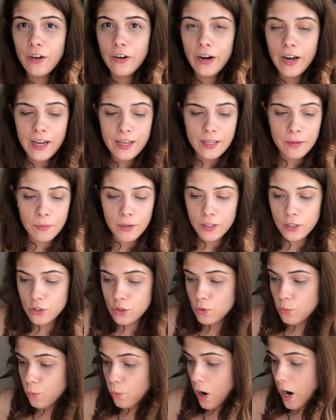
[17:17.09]
All right, I'm going to
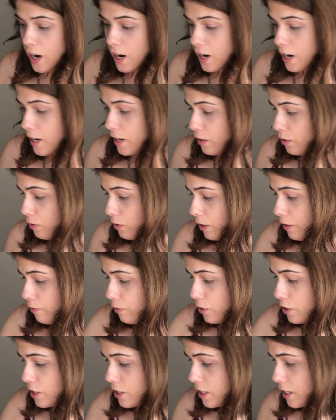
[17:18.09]
do one card only
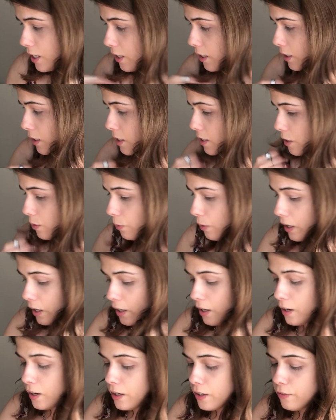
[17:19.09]
for singles and one
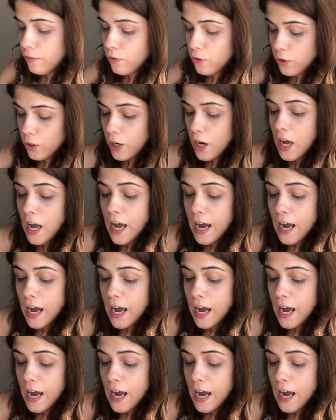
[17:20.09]
card for